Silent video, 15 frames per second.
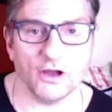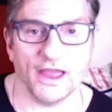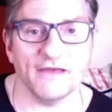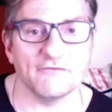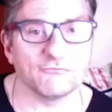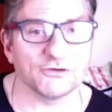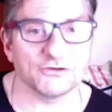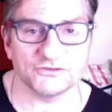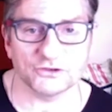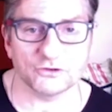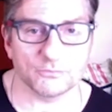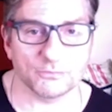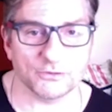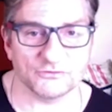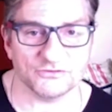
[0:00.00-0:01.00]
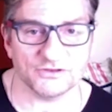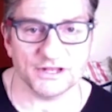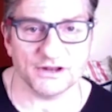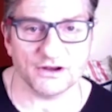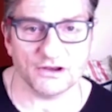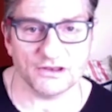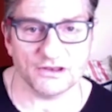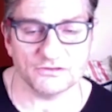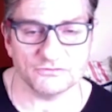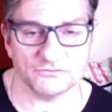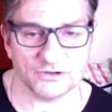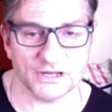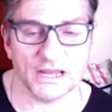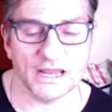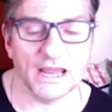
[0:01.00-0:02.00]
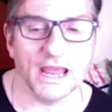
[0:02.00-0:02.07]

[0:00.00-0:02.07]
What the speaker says: every single person in our industry.